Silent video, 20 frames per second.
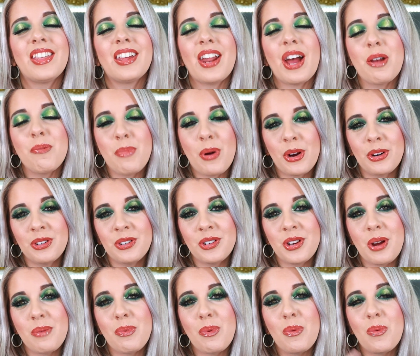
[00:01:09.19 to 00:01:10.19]
that I
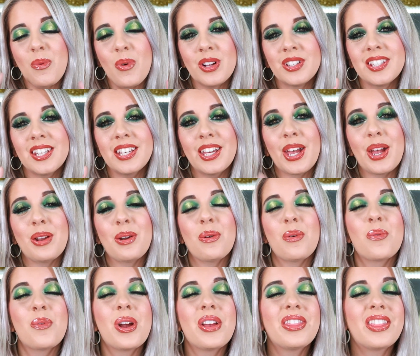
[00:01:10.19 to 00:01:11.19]
partnered up once
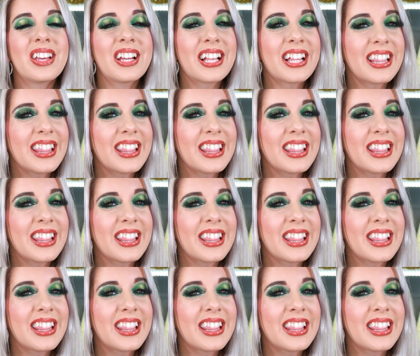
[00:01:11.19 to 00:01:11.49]
again with